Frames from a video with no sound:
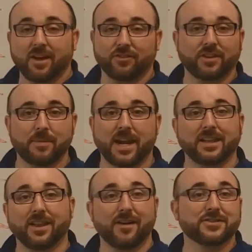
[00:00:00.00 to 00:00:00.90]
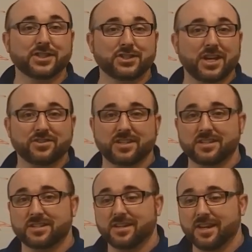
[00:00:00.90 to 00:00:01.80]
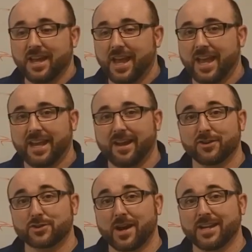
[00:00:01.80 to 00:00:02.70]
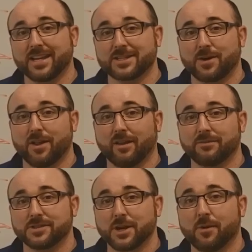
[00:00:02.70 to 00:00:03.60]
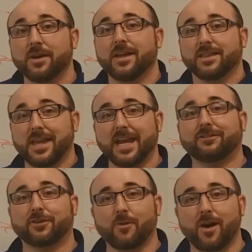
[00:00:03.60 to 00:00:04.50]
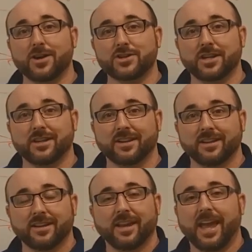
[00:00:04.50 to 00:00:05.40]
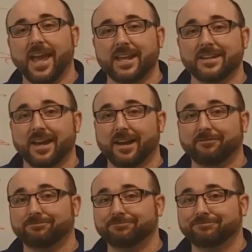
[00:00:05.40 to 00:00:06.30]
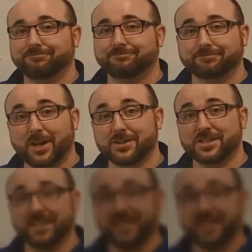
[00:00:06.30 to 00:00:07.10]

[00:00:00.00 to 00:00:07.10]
else, I mean, I love suggestions and I'll try to get to all of them. So thanks for watching, and uh, I'll see